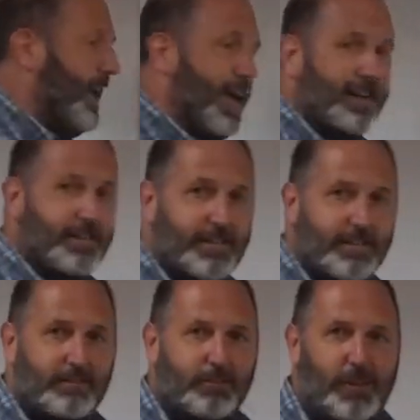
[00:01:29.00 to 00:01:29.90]
x,
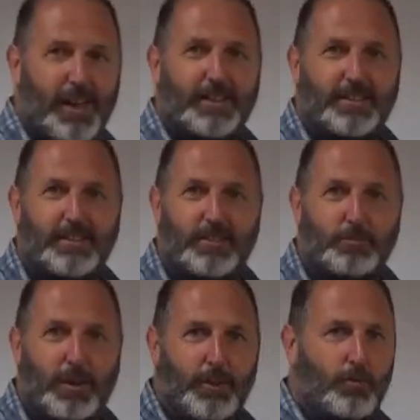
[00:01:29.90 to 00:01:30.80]
where x is just
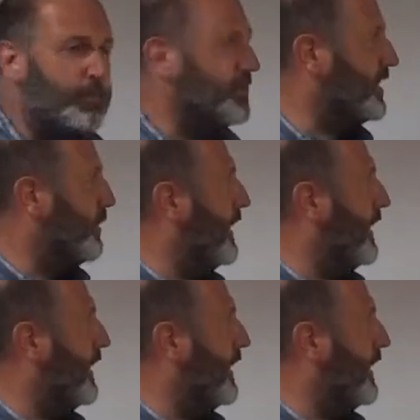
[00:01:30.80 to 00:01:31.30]
my number. So